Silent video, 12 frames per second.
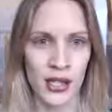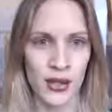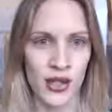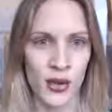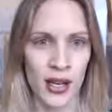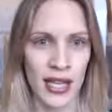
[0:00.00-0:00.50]
So
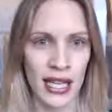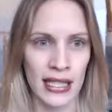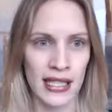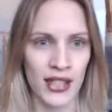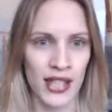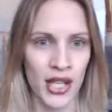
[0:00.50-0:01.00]
sorry that
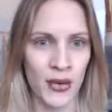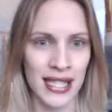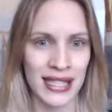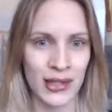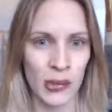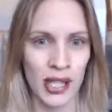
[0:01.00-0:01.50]
this video
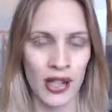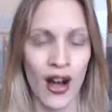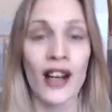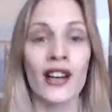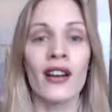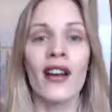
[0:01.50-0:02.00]
was a little bit
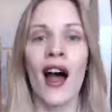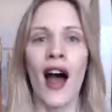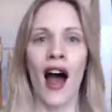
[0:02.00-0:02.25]
longer.